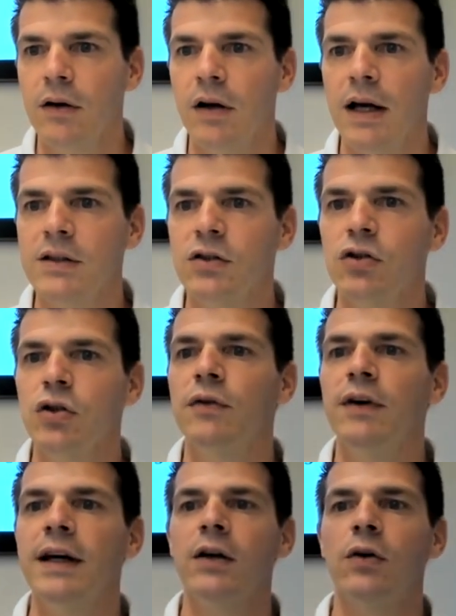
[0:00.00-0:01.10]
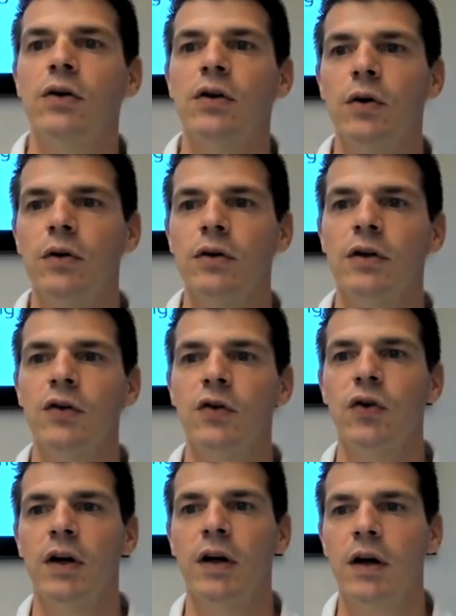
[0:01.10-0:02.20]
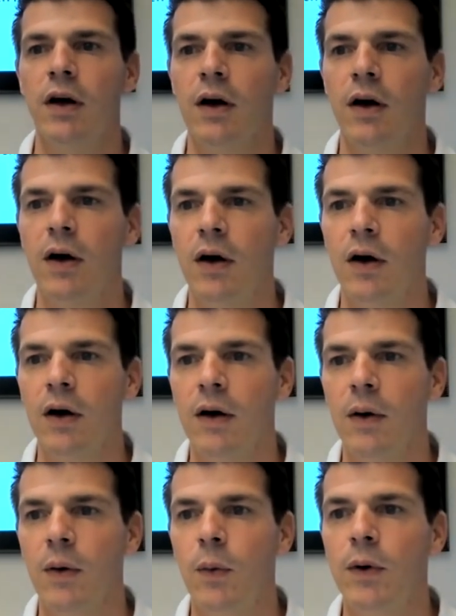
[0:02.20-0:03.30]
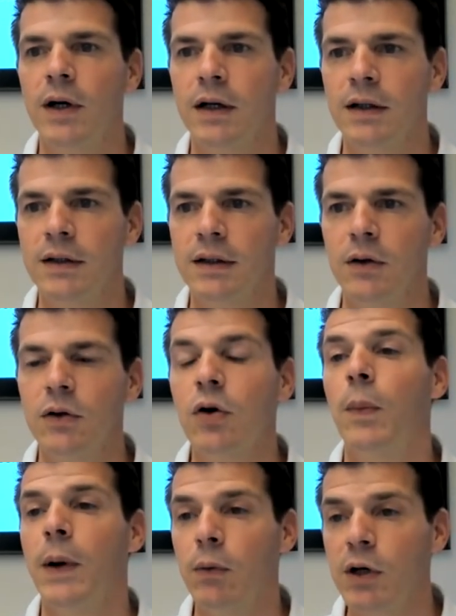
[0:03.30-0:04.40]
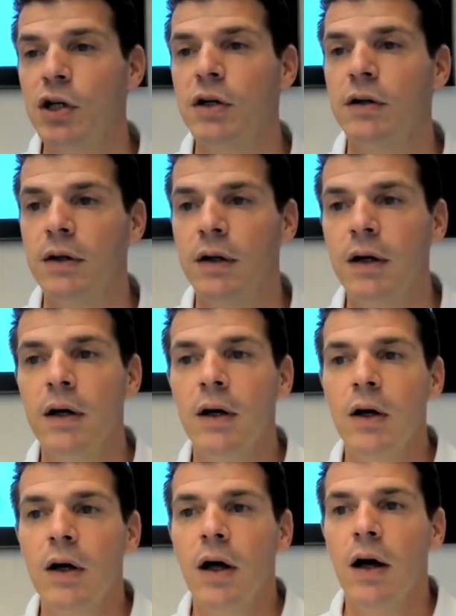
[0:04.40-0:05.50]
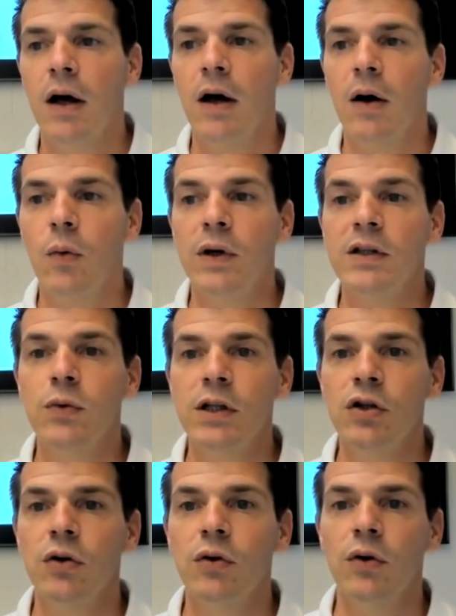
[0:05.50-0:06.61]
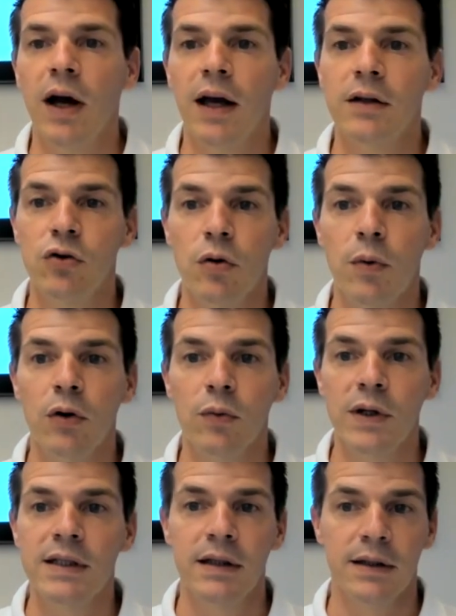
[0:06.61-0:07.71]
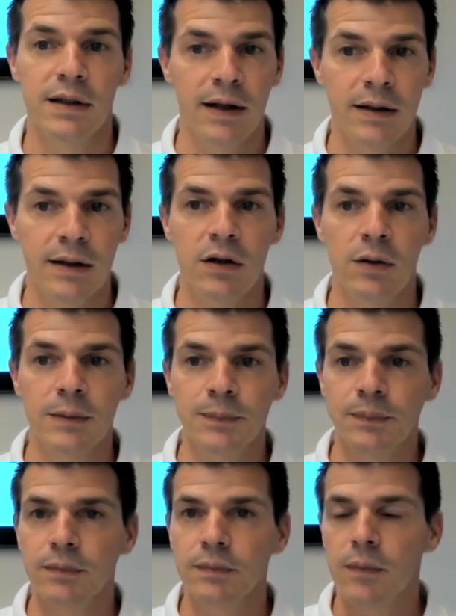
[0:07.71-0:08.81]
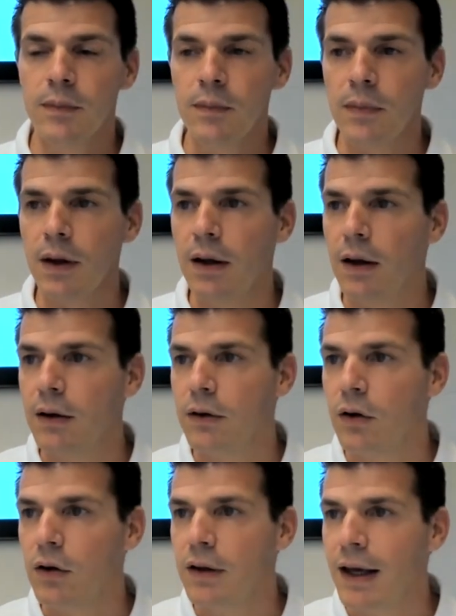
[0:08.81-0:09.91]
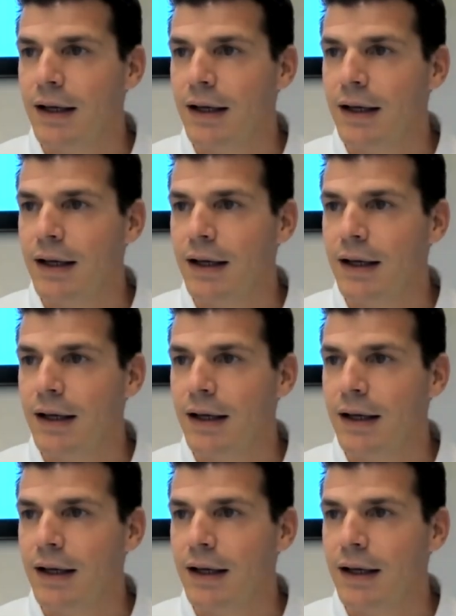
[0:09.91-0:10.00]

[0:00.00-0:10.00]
the last survey, you told us where the other operation with which you had trouble with in titanium. The